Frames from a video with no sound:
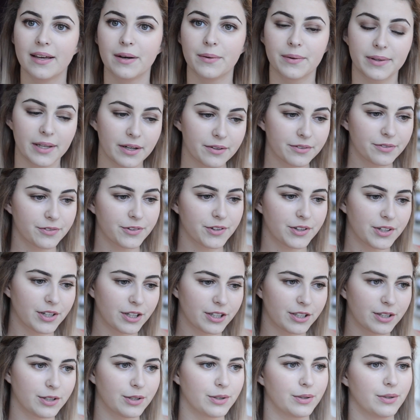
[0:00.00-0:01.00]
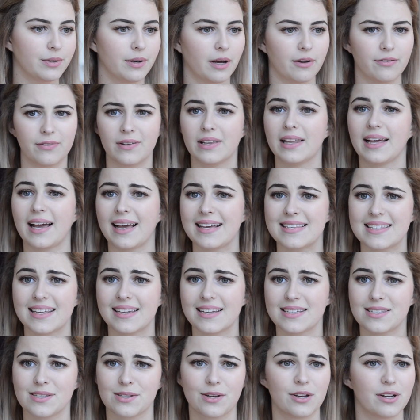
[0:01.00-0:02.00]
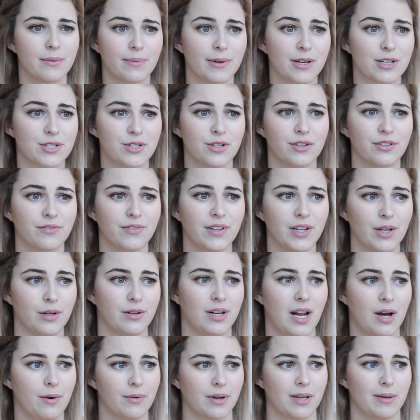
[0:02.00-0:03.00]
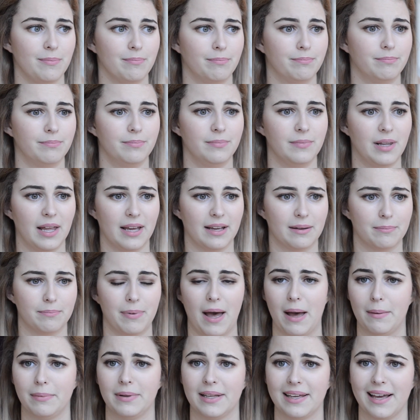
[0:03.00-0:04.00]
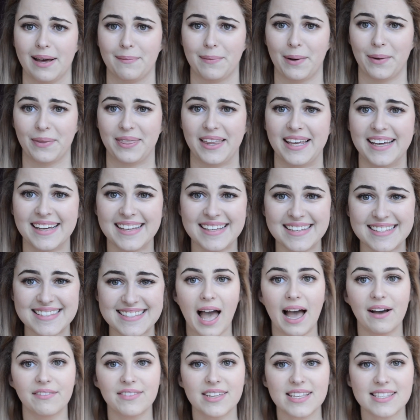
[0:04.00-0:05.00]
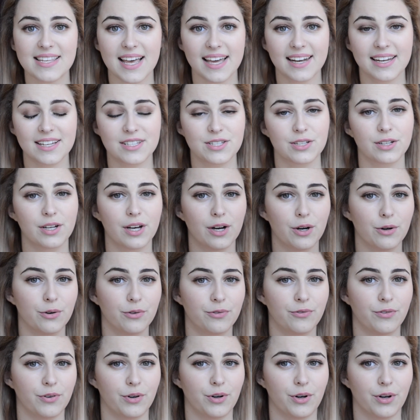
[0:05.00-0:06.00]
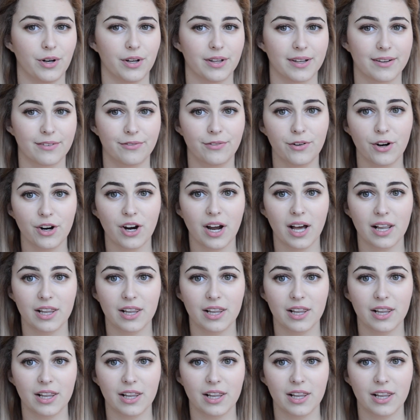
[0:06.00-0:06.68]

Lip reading: without further ado, I feel like I said this is gonna be a short video and I will keep like babbling about this. I've decided to go for 4